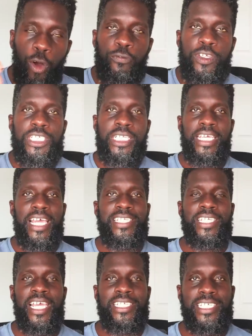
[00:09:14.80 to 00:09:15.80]
obviously has,
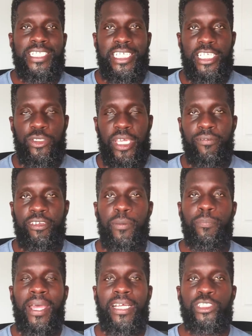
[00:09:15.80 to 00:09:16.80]
has continued to have an
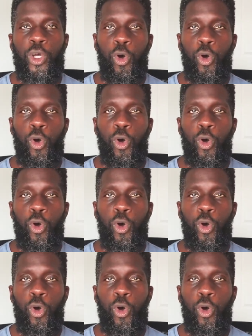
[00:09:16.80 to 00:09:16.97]
impact